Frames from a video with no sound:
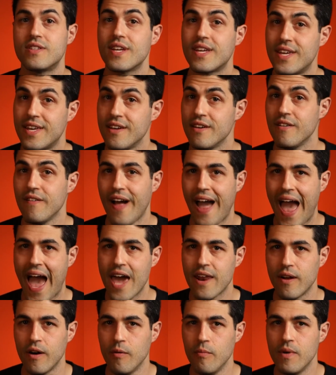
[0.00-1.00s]
to kill
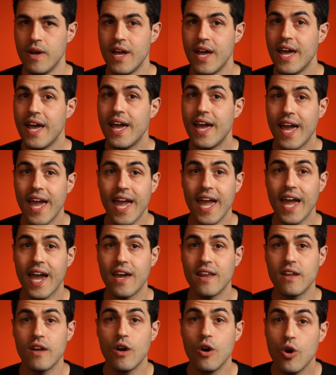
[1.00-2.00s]
Adam?
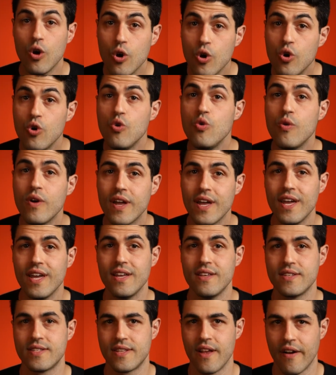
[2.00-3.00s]
And who
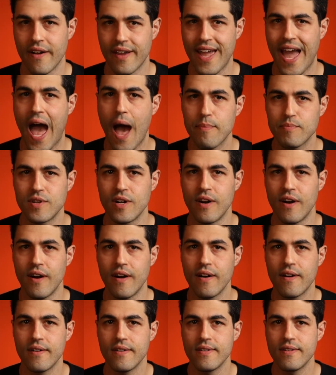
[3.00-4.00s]
is their
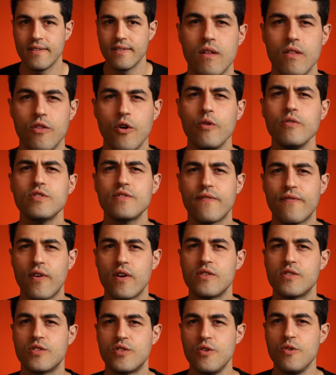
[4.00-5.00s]
captor? Those
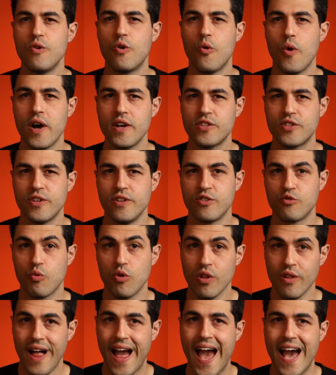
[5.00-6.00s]
first 2 questions
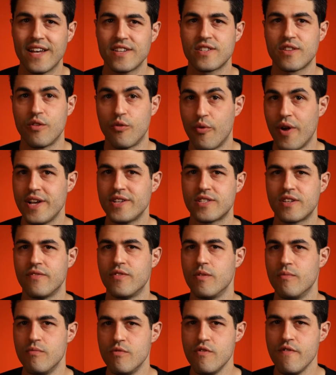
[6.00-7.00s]
will last the rest of
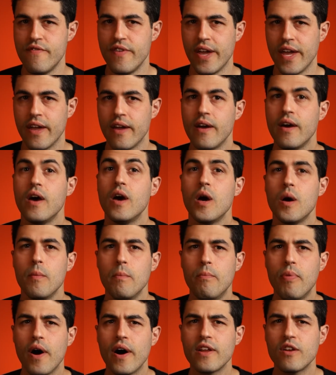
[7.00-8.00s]
the movie,
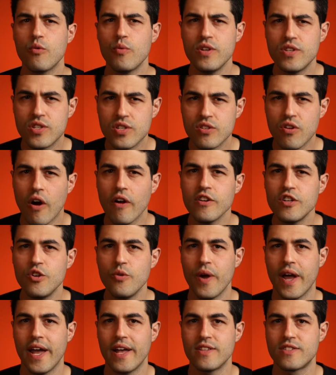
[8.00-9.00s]
but we start
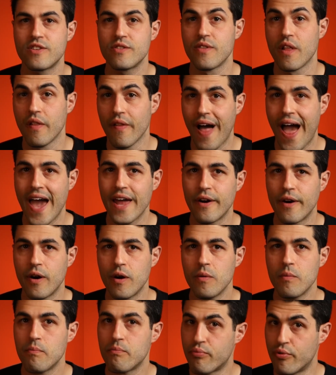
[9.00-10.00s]
to answer the
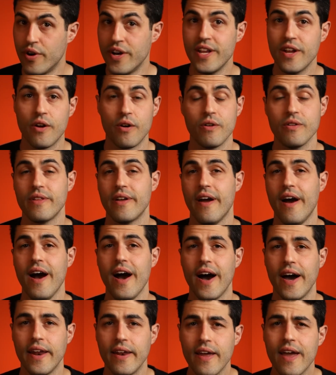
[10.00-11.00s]
latter pretty early
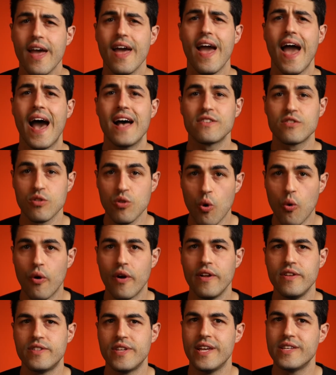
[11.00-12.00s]
on, as
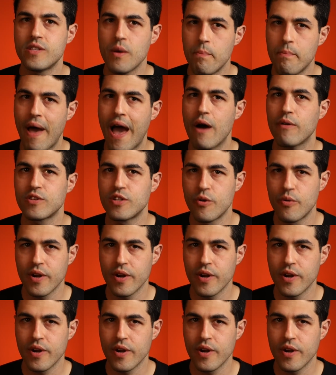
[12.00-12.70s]
Lawrence is about to